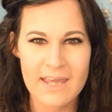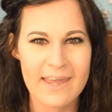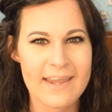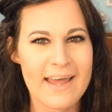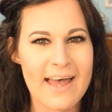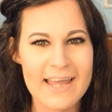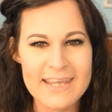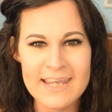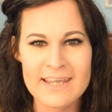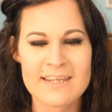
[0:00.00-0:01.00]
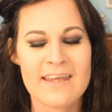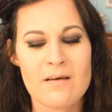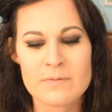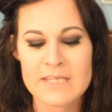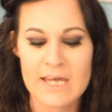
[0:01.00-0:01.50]
And I can't get
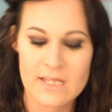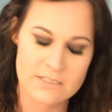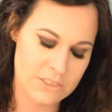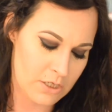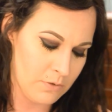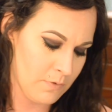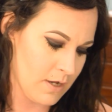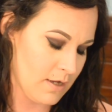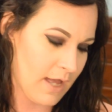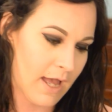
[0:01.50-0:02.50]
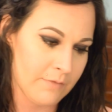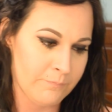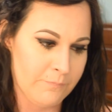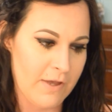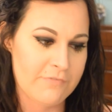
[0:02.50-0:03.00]
down with that, so I
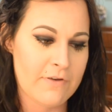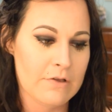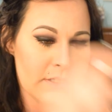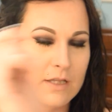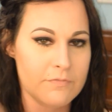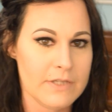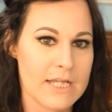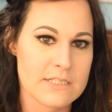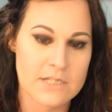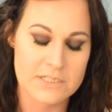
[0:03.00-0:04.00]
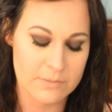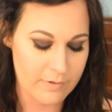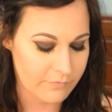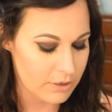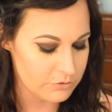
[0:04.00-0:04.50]
have fallen in love with the Anastasia
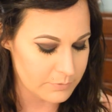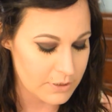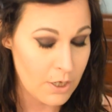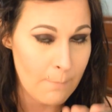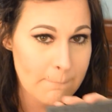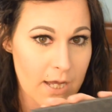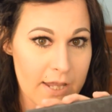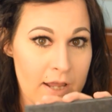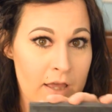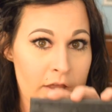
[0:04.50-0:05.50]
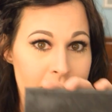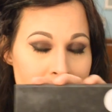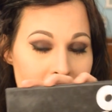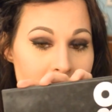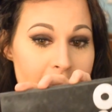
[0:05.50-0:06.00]
Beverly Hills one. But
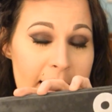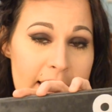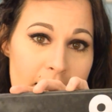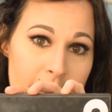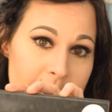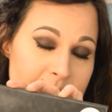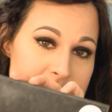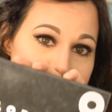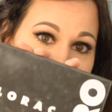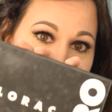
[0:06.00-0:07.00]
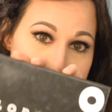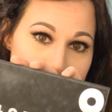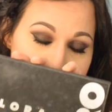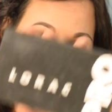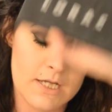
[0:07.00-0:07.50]
the highlight color in this is
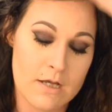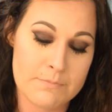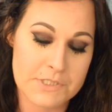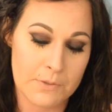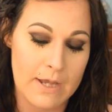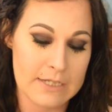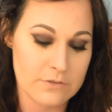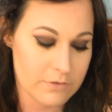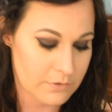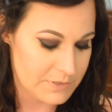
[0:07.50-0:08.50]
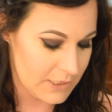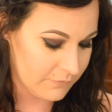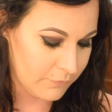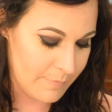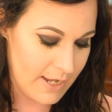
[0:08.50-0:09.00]
thebomb.com, so I do use it
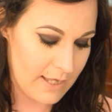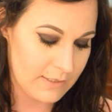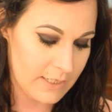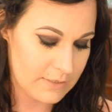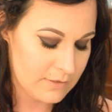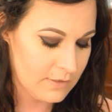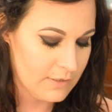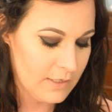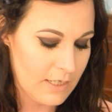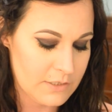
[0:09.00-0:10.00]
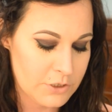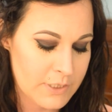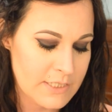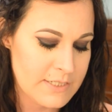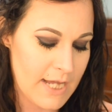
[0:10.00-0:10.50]
for my highlight. And you
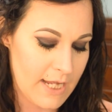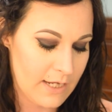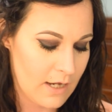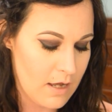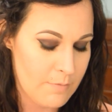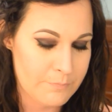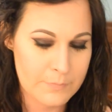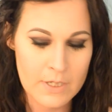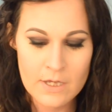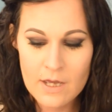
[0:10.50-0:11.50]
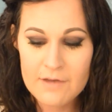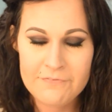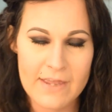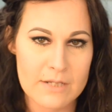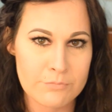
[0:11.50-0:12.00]
can take, a
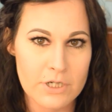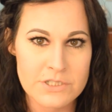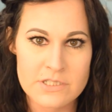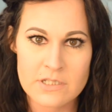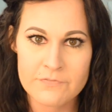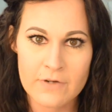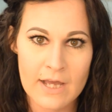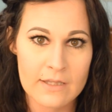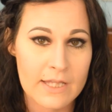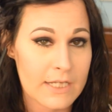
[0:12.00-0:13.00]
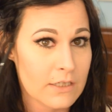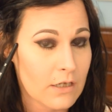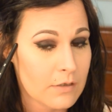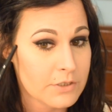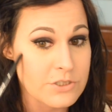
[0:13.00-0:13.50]
fan brush is good for
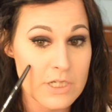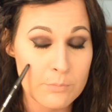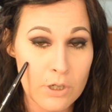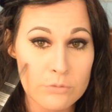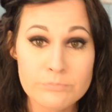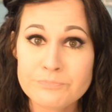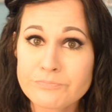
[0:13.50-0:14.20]
highlighting your cheekbone.